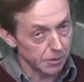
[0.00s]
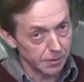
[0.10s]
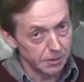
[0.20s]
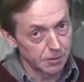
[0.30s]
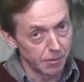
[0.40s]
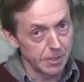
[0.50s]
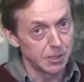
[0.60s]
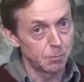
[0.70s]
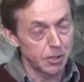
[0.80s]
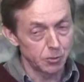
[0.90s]
which I think is a
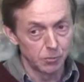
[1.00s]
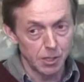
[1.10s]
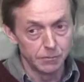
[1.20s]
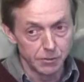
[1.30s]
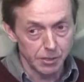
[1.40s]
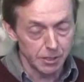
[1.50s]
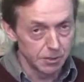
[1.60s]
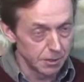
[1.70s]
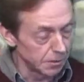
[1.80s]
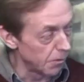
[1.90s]
very special country
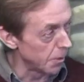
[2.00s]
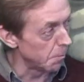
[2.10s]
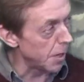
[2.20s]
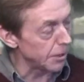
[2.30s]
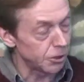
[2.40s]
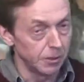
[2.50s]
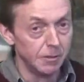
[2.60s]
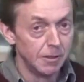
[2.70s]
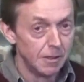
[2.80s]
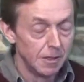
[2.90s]
because there's a lot of
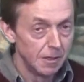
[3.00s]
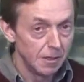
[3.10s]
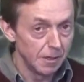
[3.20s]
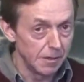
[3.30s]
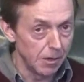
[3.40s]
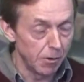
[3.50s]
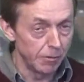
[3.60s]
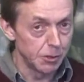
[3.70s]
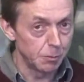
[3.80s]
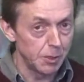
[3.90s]
passion. And the
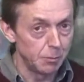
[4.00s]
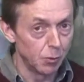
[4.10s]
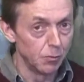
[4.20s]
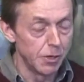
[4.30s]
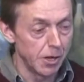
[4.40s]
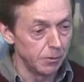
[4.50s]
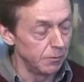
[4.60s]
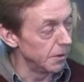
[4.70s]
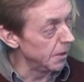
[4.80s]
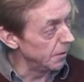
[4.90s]
Irish people
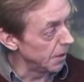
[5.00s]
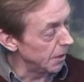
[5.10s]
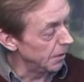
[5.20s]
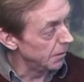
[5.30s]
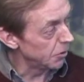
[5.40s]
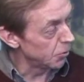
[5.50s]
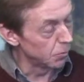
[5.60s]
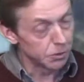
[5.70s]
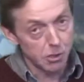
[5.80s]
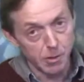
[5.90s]
know that in the
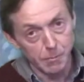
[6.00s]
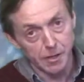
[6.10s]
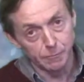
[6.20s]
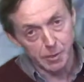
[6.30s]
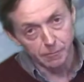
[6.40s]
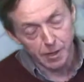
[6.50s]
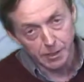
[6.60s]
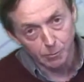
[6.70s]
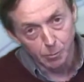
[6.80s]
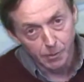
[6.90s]
short time they've been
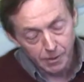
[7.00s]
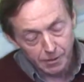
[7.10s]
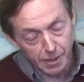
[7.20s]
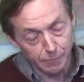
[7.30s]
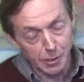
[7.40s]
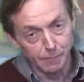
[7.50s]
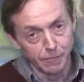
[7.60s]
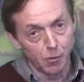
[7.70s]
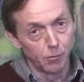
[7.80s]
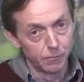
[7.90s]
available, they've been
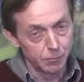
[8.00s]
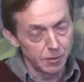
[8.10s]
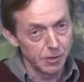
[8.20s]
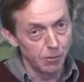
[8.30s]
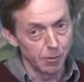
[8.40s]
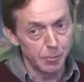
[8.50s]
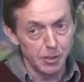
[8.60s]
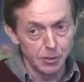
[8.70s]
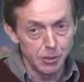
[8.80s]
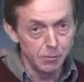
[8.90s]
involved with the
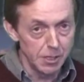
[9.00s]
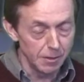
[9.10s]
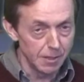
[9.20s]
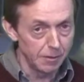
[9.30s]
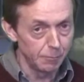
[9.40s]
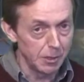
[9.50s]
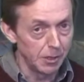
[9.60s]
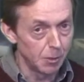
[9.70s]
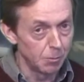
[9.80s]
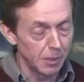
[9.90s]
European Union, they've
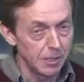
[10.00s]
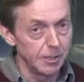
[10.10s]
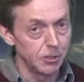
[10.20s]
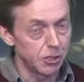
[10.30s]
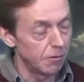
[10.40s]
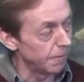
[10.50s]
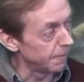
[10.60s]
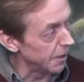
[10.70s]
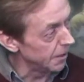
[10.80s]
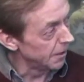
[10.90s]
been completely
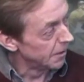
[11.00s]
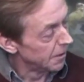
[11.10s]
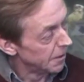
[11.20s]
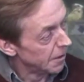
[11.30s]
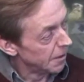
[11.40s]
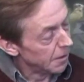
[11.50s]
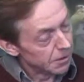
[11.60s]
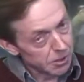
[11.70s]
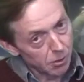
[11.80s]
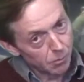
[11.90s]
shafted.
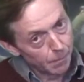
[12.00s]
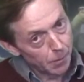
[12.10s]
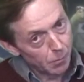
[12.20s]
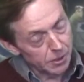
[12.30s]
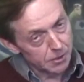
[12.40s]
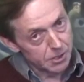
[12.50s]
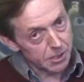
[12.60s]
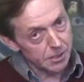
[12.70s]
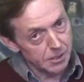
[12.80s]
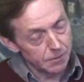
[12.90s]
So we can
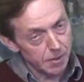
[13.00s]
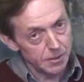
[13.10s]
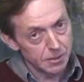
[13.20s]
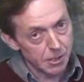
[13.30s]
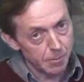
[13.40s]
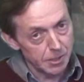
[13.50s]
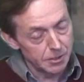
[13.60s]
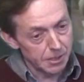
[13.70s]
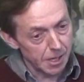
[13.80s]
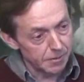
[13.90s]
see these events
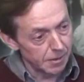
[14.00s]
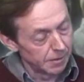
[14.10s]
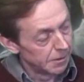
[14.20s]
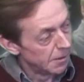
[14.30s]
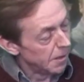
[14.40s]
coming together.